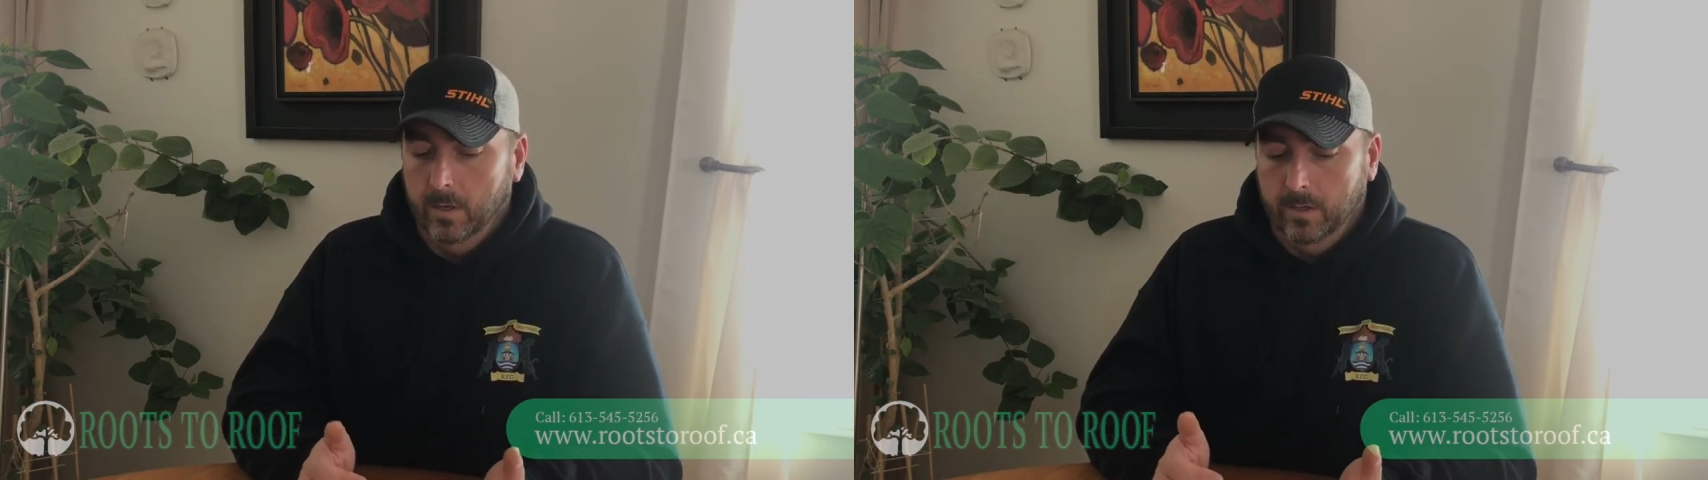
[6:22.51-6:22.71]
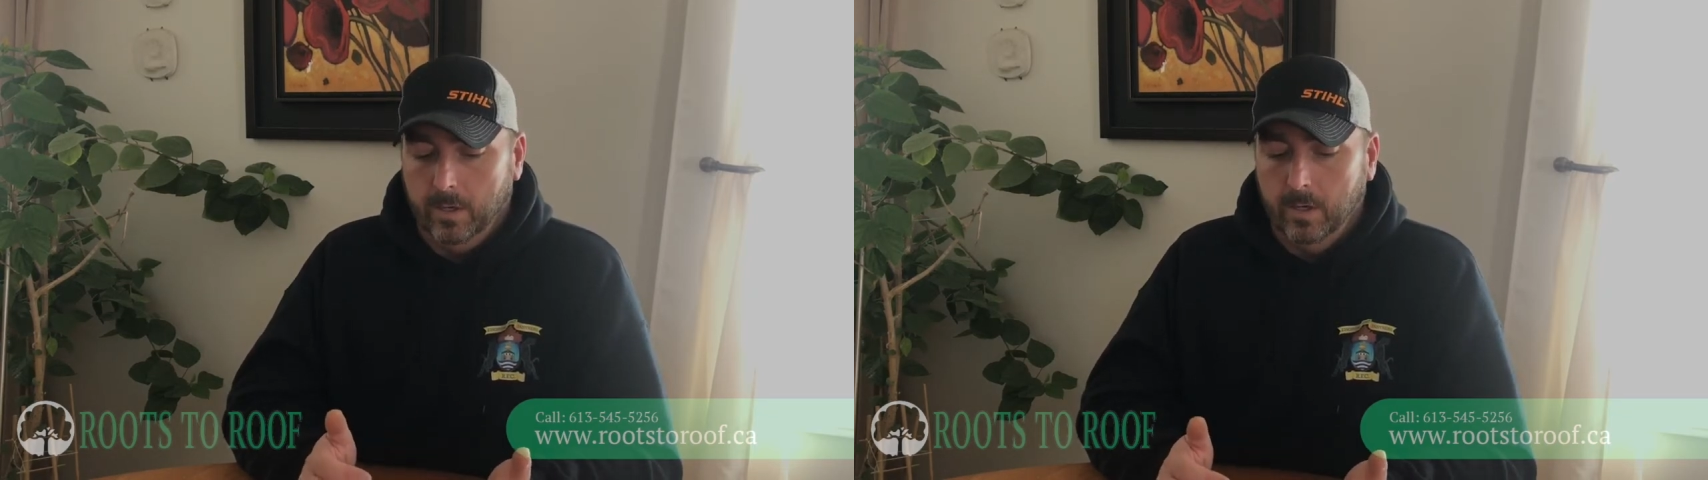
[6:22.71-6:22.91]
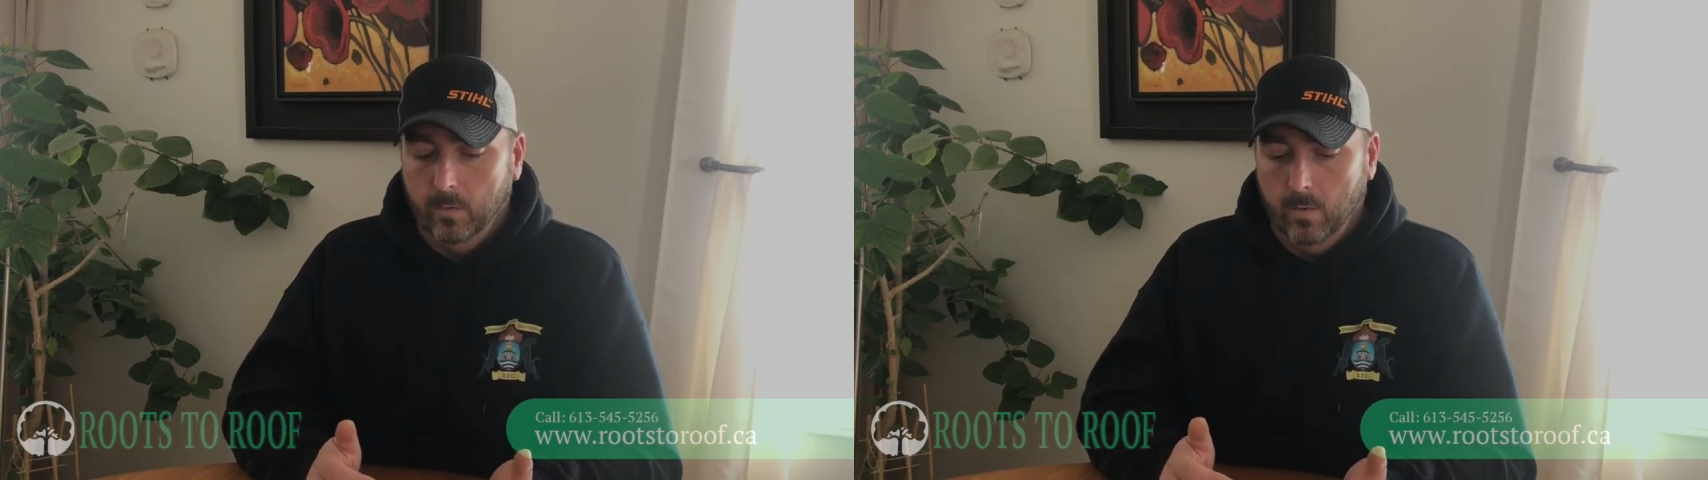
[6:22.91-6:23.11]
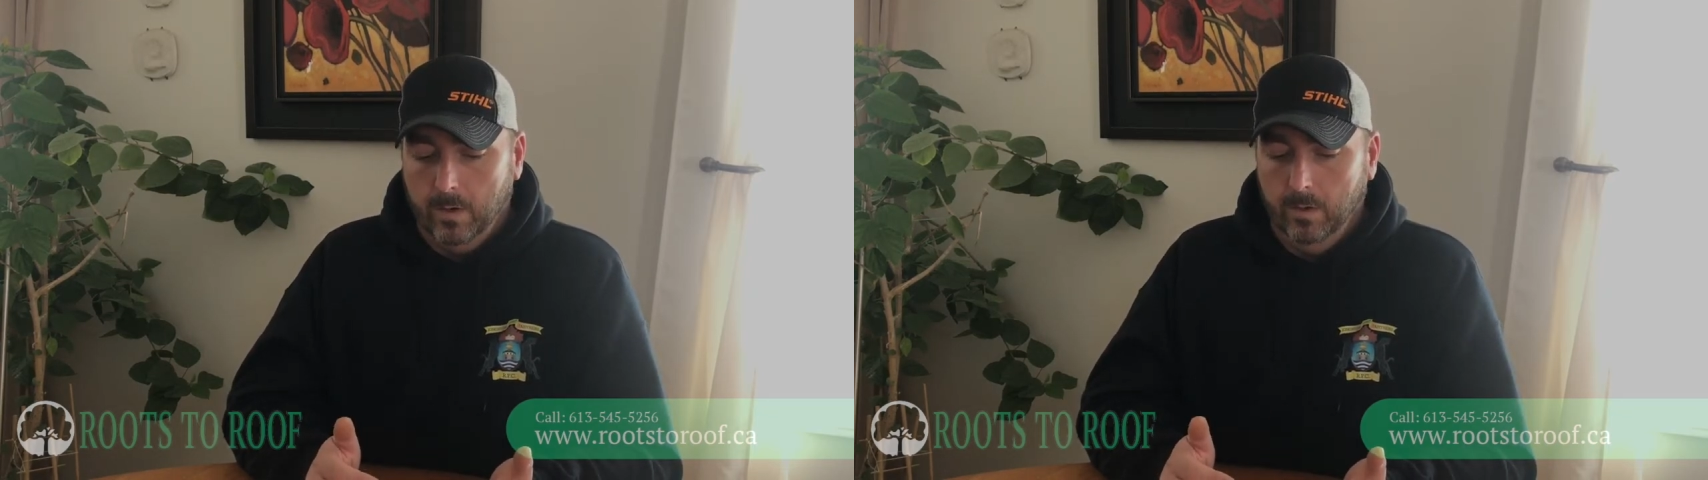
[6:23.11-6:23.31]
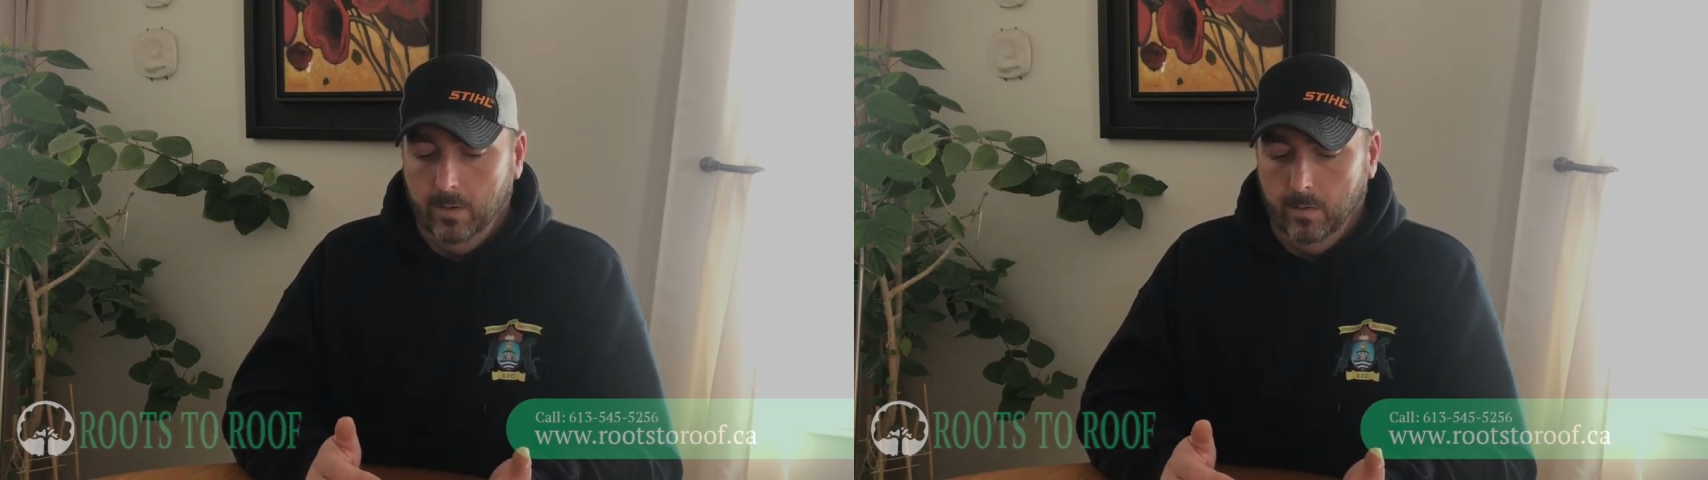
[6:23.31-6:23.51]
they're gonna want
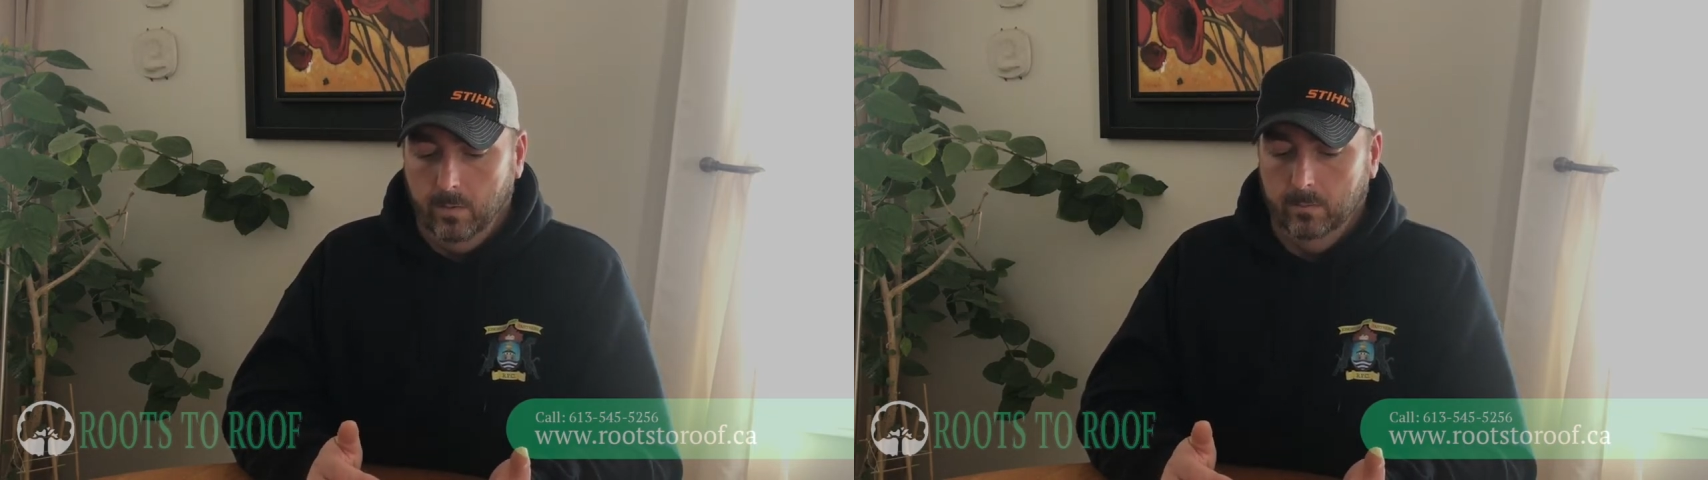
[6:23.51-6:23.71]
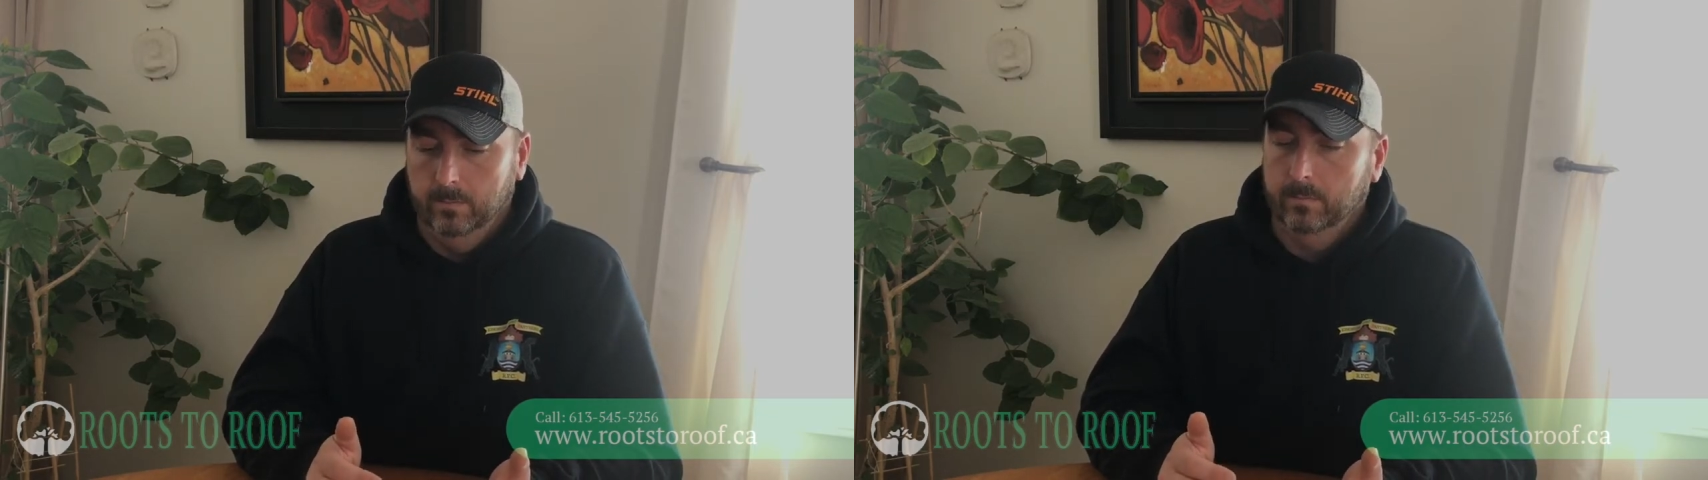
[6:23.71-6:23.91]
to know